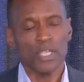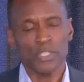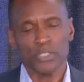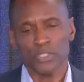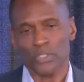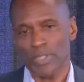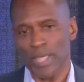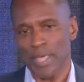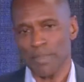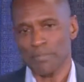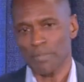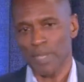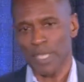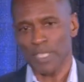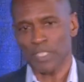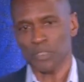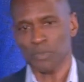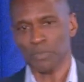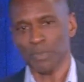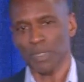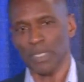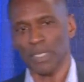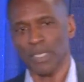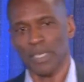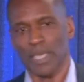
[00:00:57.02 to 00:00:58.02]
So that
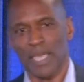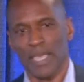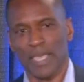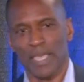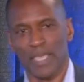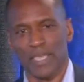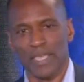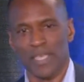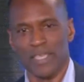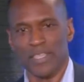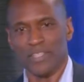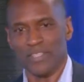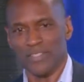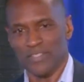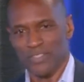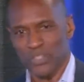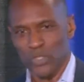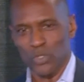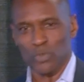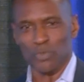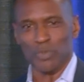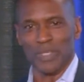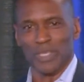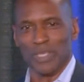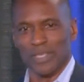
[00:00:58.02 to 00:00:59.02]
makes me a
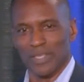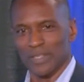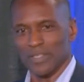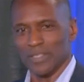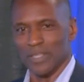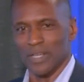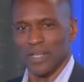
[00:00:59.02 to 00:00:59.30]
newbie.